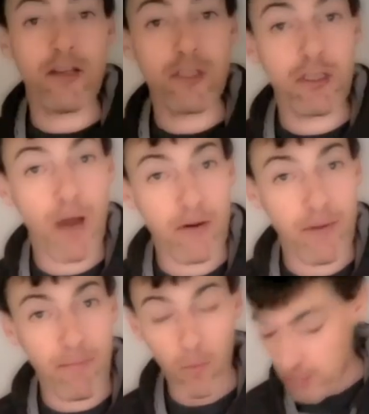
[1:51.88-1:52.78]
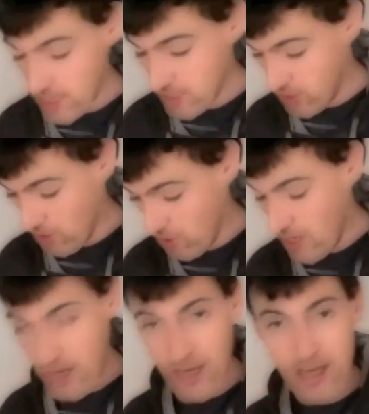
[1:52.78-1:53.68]
as you might remember, what they do
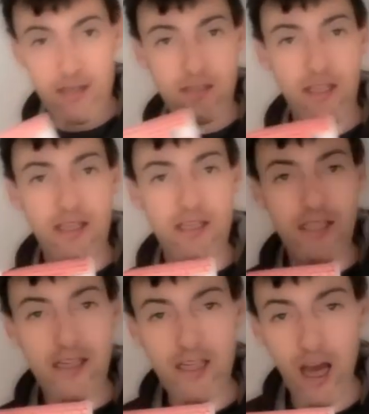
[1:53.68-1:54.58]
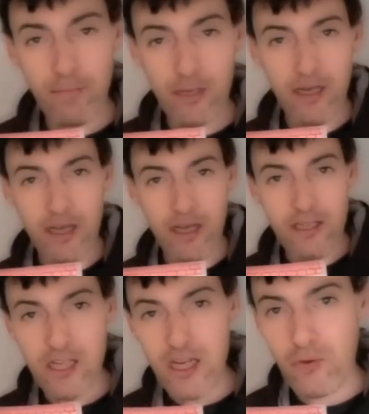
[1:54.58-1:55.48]
is they set up
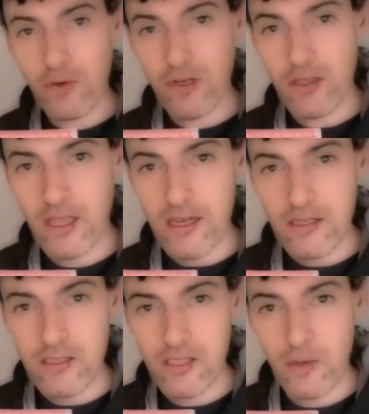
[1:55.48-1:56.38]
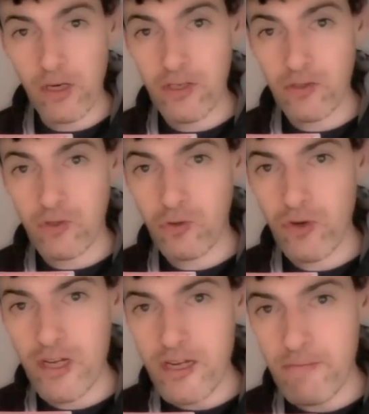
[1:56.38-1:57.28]
secret things that will
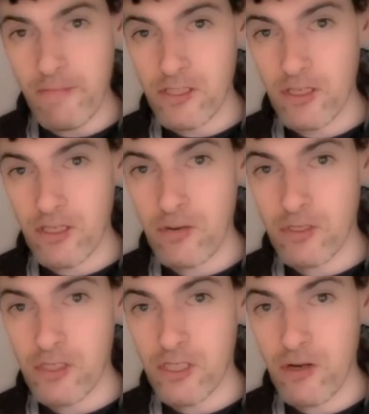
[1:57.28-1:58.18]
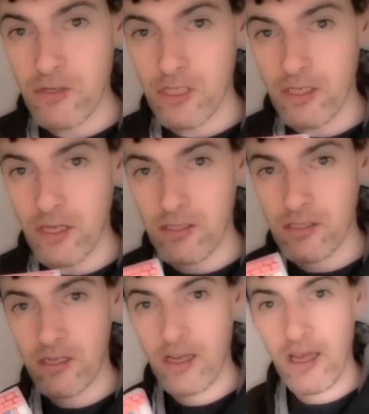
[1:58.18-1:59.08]
intrigue Mr. Nosey's
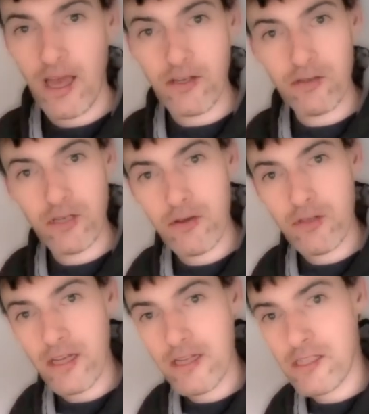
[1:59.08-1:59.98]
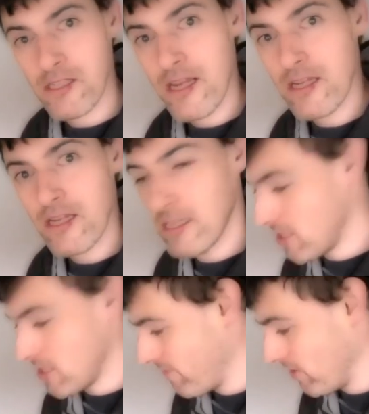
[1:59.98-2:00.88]
nosiness. And you know that he sneaks in to
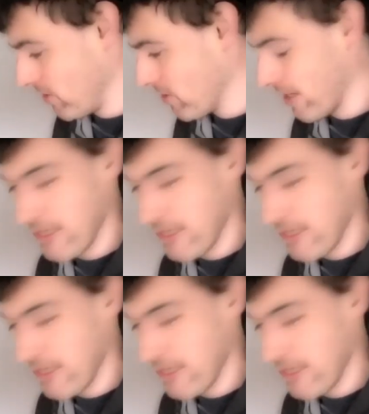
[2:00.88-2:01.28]
have a look and